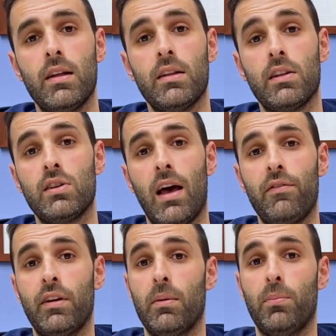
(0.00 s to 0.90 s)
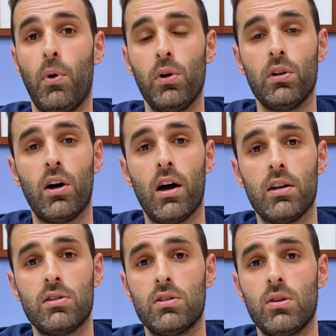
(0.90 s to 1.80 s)
that's having a bone
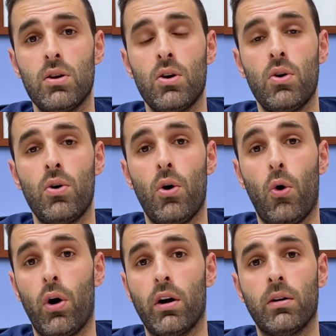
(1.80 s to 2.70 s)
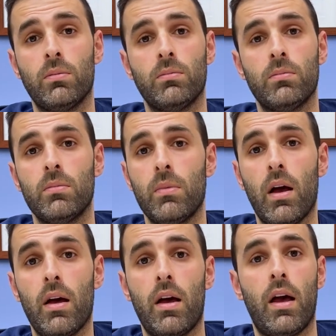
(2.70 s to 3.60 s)
loss or
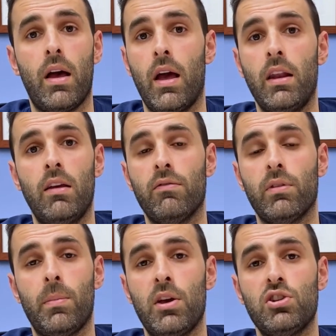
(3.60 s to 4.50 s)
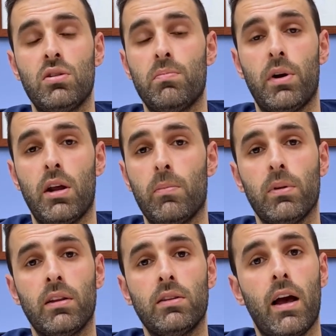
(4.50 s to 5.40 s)
any inflammation,
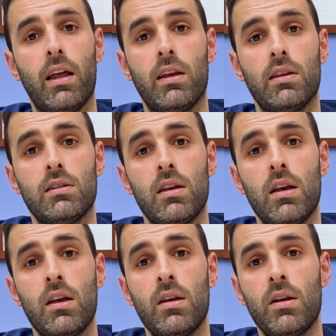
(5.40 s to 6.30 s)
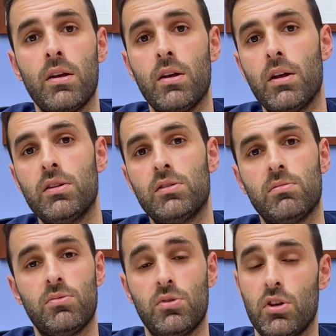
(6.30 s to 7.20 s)
peri-implantitis.
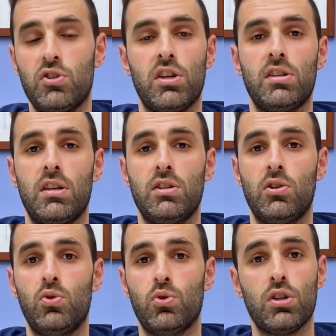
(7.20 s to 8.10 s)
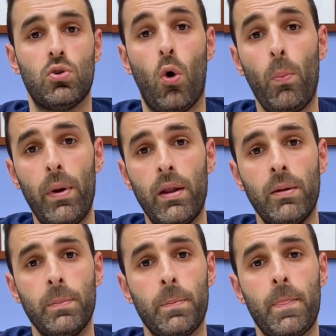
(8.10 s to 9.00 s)
It's just easy to just
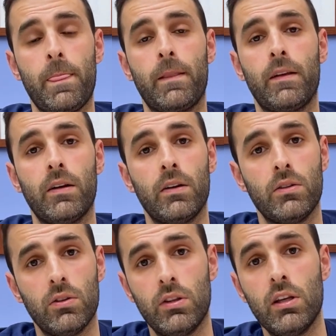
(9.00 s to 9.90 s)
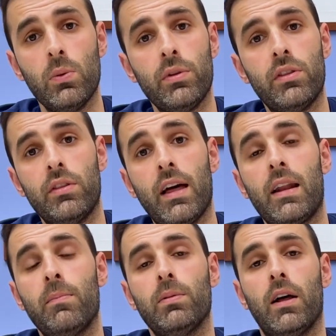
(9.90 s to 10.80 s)
open, deal with that
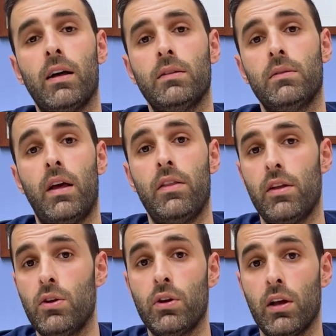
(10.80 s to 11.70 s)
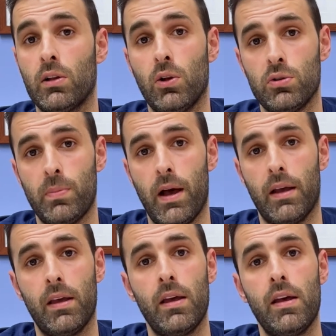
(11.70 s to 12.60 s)
implant, and then you can close
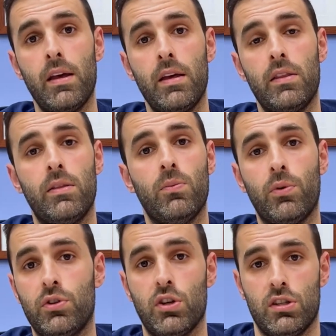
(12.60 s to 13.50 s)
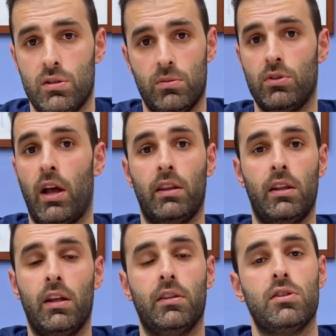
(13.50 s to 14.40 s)
back with just
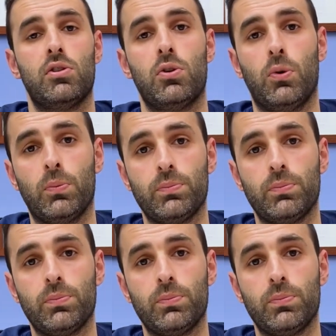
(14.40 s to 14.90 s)
tightening the screw.